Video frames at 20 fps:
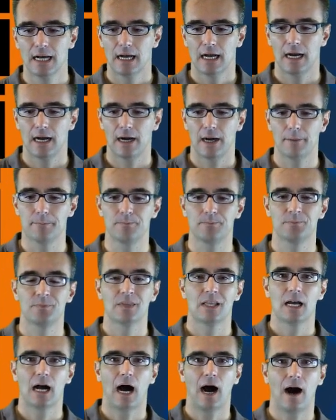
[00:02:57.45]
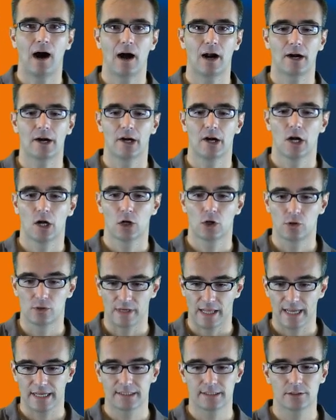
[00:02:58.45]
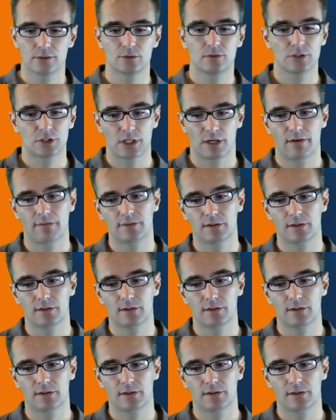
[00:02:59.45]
are connected to the Java